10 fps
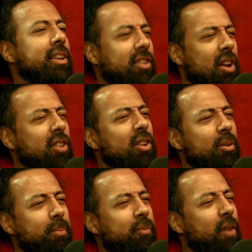it's
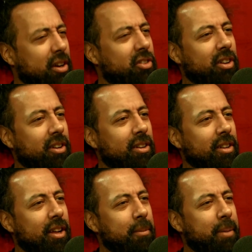also
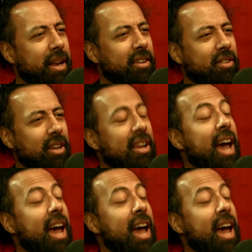functional, but he